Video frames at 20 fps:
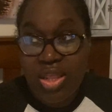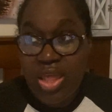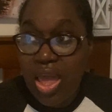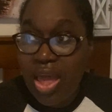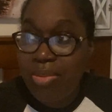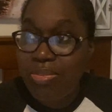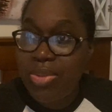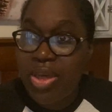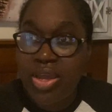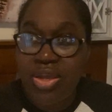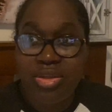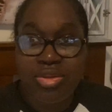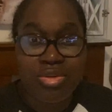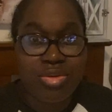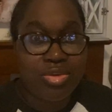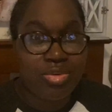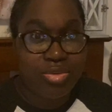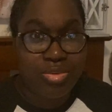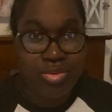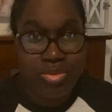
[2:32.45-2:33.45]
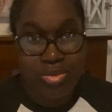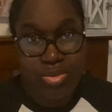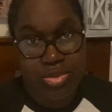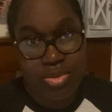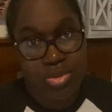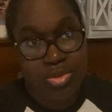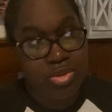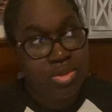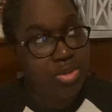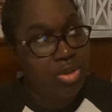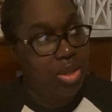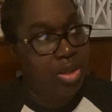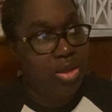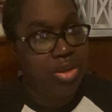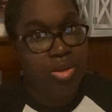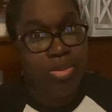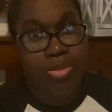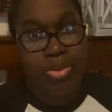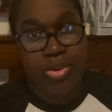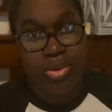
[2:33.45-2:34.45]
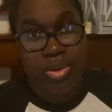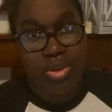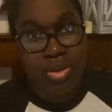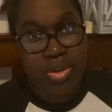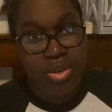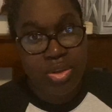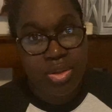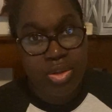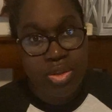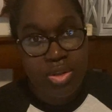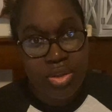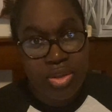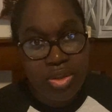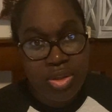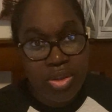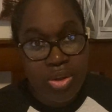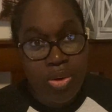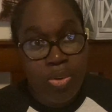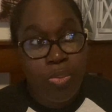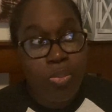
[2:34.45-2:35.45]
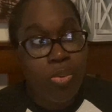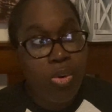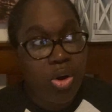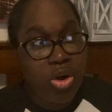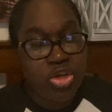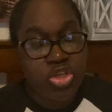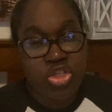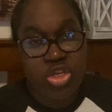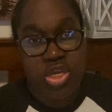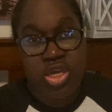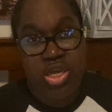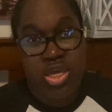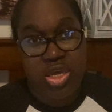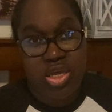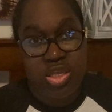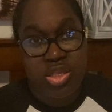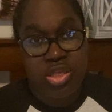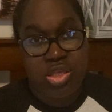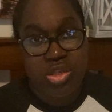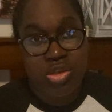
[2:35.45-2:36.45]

I'm like, dude, like, come on. Wash your hands.